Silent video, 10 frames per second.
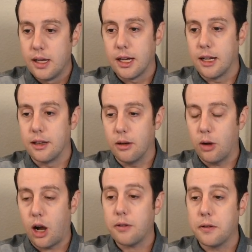And
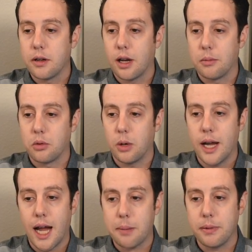oftentimes what
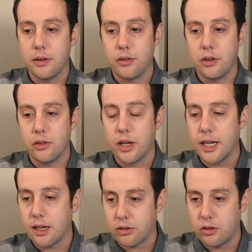happens is any
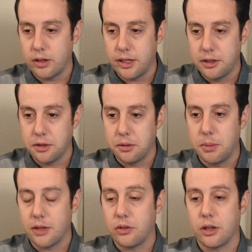extra yield
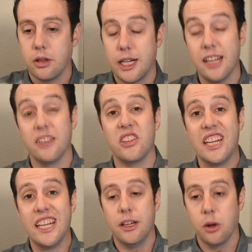basically gets
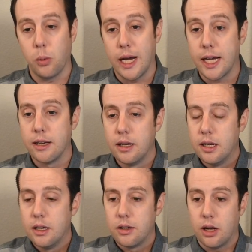eaten away.
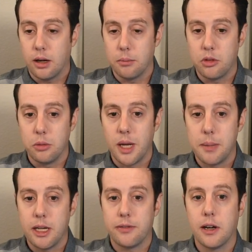So
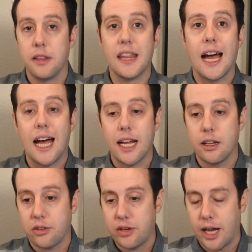maybe if you're in the
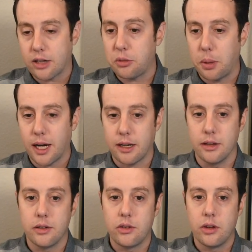highest tax
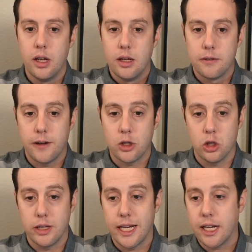brackets
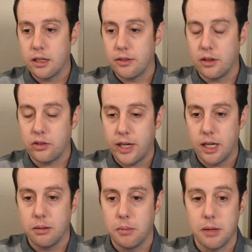federally and in the state,
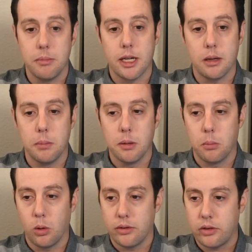it might make a bit
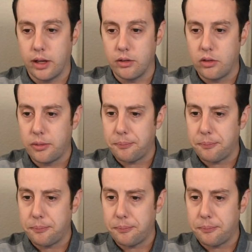more sense.